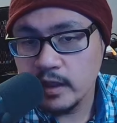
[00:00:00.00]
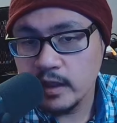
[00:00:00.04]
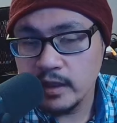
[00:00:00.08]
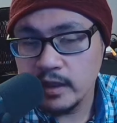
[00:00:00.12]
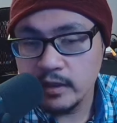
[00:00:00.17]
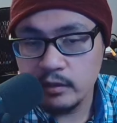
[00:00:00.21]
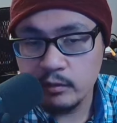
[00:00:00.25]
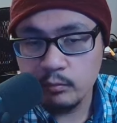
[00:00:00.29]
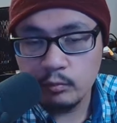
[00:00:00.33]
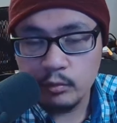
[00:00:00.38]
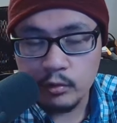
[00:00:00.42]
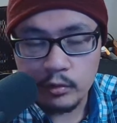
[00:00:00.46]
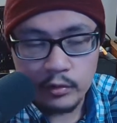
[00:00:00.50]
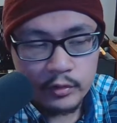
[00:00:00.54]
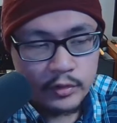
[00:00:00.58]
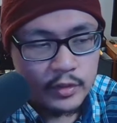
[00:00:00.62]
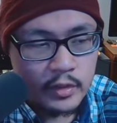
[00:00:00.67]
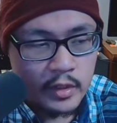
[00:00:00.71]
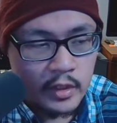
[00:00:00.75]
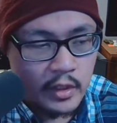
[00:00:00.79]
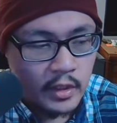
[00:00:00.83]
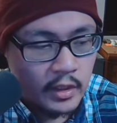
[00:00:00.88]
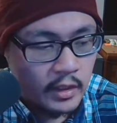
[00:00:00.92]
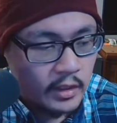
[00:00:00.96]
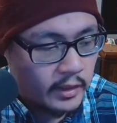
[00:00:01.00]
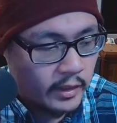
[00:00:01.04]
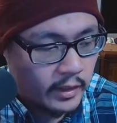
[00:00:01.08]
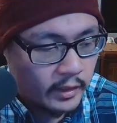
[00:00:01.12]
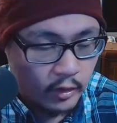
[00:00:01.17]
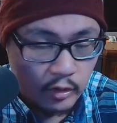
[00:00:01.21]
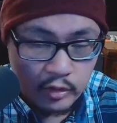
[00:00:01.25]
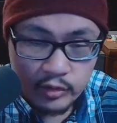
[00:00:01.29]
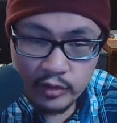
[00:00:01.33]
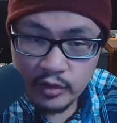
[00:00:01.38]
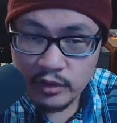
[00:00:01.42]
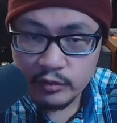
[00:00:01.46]
And it works.
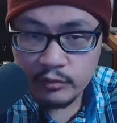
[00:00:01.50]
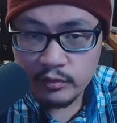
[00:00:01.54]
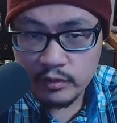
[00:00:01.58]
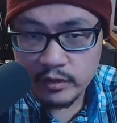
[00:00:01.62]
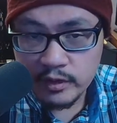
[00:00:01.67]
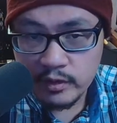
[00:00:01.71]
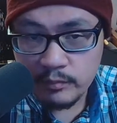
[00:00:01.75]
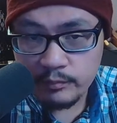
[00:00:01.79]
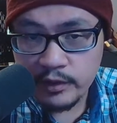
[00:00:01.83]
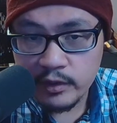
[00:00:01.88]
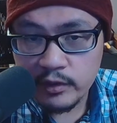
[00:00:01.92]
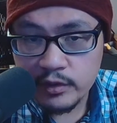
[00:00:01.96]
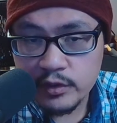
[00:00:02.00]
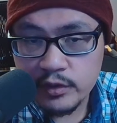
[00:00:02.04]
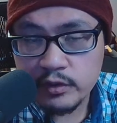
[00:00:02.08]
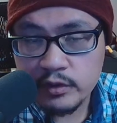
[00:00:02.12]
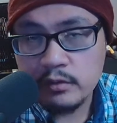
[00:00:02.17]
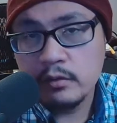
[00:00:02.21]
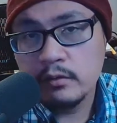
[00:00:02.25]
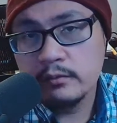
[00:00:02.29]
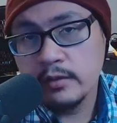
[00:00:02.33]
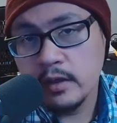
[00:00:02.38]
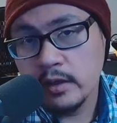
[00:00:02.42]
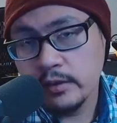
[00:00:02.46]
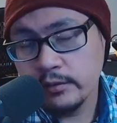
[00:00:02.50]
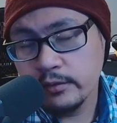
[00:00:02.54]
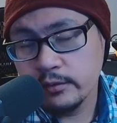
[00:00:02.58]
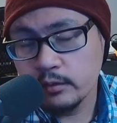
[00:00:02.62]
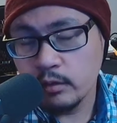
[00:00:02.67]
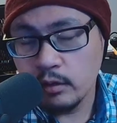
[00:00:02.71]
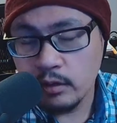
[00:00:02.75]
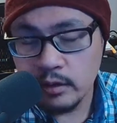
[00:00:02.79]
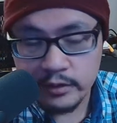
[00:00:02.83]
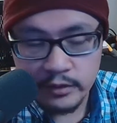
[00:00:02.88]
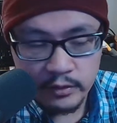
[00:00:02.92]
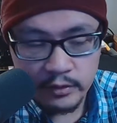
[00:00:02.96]
And also I'll do a comparison of
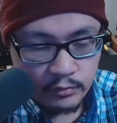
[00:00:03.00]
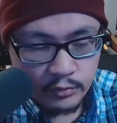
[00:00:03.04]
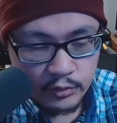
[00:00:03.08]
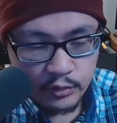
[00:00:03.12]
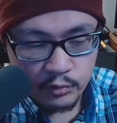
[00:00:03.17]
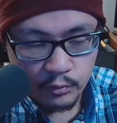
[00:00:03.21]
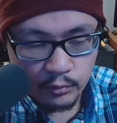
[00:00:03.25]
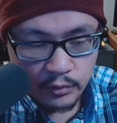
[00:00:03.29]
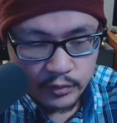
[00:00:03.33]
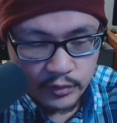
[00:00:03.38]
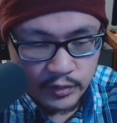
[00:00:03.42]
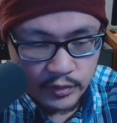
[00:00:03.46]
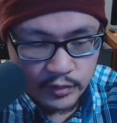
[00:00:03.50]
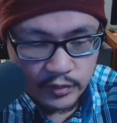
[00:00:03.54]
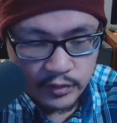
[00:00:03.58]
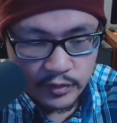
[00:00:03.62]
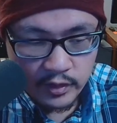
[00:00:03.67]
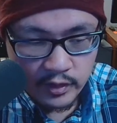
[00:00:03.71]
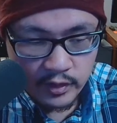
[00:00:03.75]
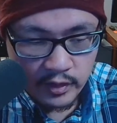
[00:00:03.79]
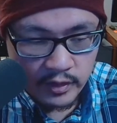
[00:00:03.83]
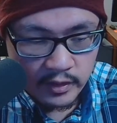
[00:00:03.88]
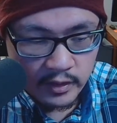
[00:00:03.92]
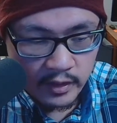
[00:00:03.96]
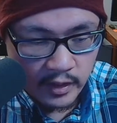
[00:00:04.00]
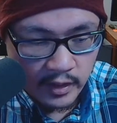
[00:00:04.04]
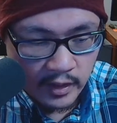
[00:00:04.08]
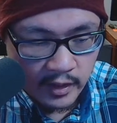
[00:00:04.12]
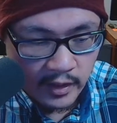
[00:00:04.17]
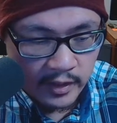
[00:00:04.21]
other audio sources that